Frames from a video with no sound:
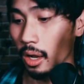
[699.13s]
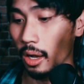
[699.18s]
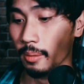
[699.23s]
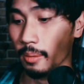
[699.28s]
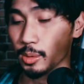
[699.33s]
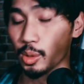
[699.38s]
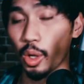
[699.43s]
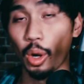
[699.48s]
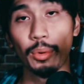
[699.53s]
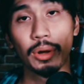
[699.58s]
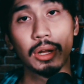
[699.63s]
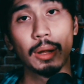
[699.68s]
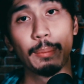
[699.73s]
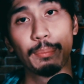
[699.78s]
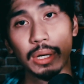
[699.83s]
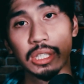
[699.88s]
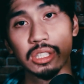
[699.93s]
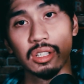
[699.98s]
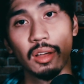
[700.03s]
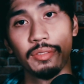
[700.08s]
So I wear
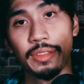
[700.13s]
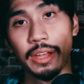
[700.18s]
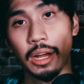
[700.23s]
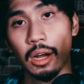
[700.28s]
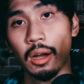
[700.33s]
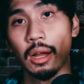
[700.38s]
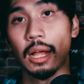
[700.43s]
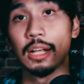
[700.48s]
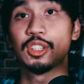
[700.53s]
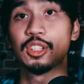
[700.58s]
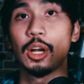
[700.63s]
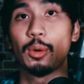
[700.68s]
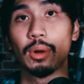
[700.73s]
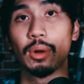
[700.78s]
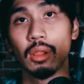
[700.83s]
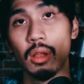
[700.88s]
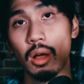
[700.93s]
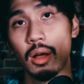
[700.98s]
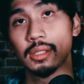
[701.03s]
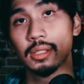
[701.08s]
compression on there. I try to wear
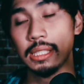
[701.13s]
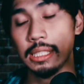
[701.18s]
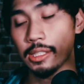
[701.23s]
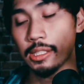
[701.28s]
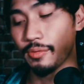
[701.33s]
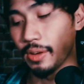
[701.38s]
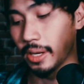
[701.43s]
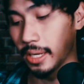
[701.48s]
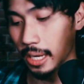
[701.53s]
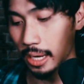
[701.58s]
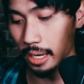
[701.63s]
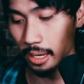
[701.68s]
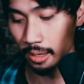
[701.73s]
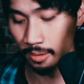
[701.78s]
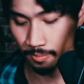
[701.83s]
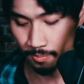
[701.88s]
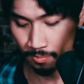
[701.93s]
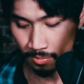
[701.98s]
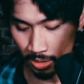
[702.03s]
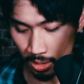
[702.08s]
long sleeves if I
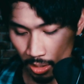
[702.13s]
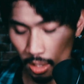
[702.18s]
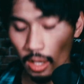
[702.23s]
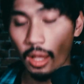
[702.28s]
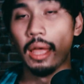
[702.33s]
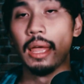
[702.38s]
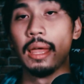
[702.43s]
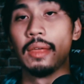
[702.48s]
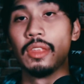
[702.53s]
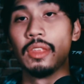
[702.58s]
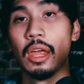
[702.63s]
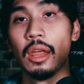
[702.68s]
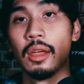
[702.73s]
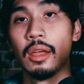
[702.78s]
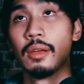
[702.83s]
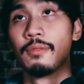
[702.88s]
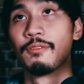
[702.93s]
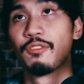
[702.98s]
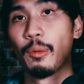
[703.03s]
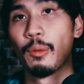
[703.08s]
can, and
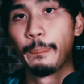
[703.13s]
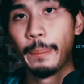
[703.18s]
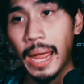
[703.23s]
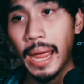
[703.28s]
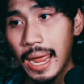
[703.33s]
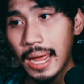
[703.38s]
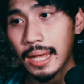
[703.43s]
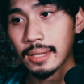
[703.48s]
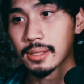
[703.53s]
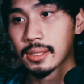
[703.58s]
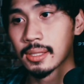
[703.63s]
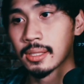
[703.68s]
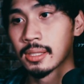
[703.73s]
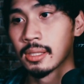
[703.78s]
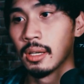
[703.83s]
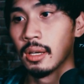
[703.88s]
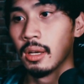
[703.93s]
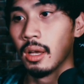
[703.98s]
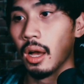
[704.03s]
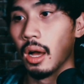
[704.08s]
then for pants,
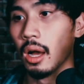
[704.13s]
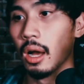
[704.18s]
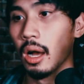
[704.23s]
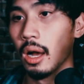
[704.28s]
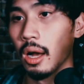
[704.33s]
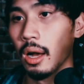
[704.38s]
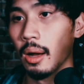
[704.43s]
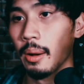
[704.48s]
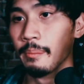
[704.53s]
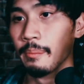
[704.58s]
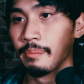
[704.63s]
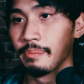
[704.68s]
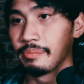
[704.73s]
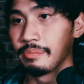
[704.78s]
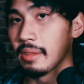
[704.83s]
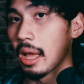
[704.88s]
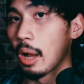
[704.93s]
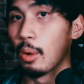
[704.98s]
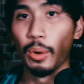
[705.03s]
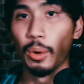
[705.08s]

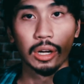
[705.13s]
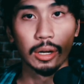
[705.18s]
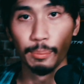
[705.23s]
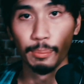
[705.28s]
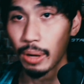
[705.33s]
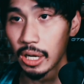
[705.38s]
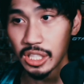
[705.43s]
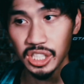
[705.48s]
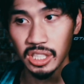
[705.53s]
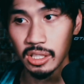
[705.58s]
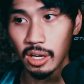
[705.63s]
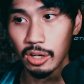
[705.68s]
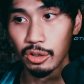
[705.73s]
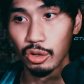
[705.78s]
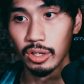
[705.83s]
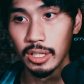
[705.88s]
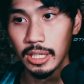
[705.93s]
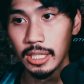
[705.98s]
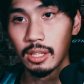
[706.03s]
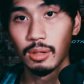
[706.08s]
I'll wear compression
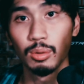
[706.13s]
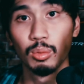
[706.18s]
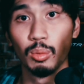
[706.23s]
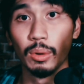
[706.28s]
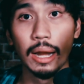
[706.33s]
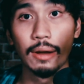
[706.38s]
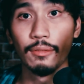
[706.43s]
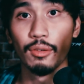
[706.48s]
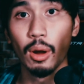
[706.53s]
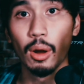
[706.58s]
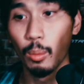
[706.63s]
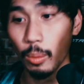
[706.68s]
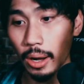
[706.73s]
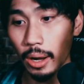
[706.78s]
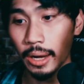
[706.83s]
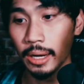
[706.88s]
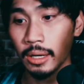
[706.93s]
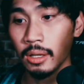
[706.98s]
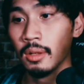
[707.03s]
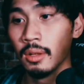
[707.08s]
underneath whatever I'm
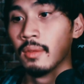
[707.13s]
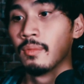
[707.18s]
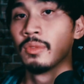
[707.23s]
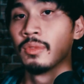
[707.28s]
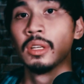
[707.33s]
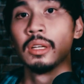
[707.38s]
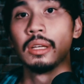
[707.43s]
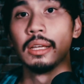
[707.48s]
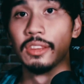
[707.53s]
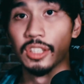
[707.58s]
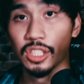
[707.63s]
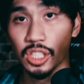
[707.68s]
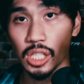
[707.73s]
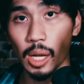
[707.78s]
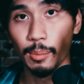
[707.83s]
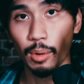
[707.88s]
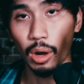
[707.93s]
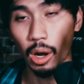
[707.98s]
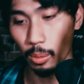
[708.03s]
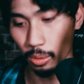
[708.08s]
wearing. In the
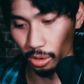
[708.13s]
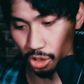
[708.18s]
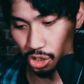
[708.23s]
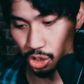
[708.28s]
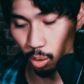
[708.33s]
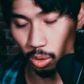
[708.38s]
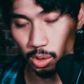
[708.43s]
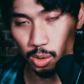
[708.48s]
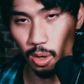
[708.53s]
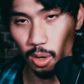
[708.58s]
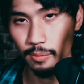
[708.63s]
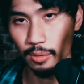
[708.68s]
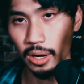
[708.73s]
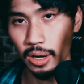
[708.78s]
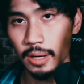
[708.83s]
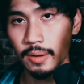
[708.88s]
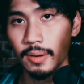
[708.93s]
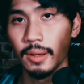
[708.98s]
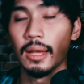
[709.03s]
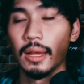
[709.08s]
summer, I'll wear shorts over
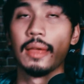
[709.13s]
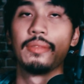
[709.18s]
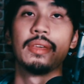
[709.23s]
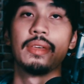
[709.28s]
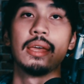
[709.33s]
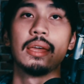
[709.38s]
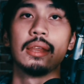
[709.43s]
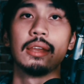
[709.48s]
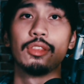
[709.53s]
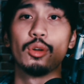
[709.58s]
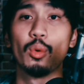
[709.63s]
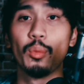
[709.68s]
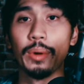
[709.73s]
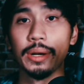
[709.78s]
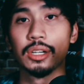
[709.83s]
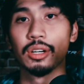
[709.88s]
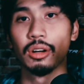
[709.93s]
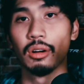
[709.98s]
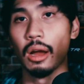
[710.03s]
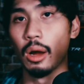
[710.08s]
it, and then in the
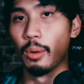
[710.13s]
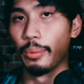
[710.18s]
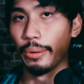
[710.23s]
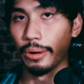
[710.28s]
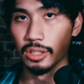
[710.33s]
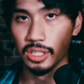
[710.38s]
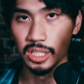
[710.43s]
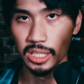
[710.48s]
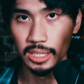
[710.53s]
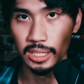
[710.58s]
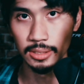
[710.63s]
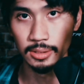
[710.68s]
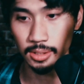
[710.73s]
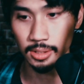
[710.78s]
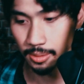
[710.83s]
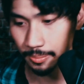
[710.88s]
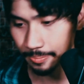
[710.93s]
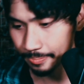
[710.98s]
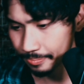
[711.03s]
winter, I'll wear jeans